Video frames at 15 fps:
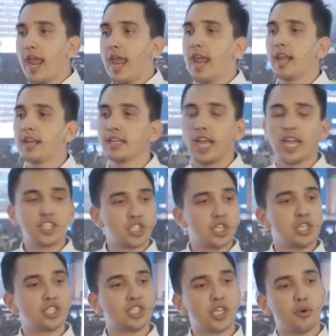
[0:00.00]
and
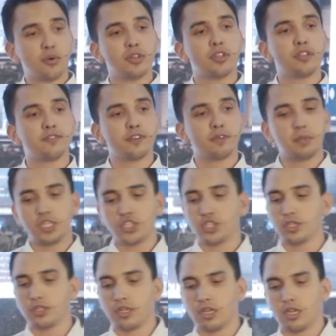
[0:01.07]
actually sharing the
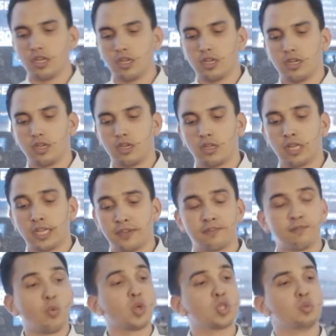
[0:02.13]
information,
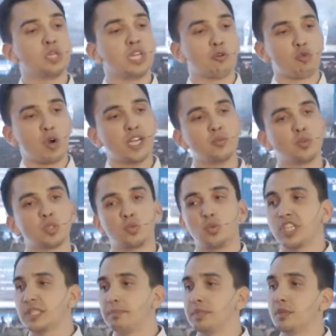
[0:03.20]
what we read, what
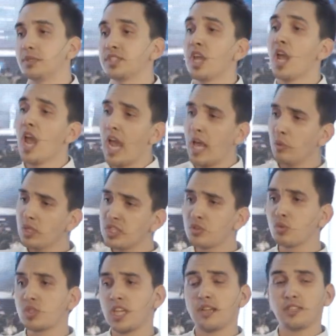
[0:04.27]
we experienced. And we
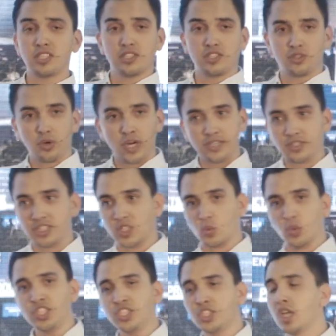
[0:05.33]
try to
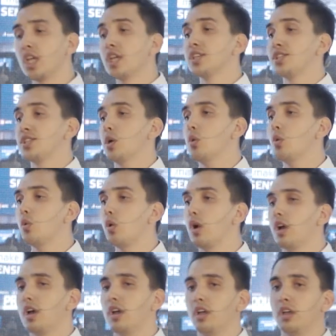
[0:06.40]
switch,
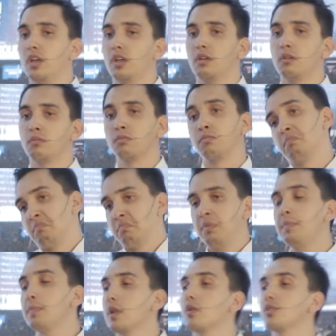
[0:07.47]
so people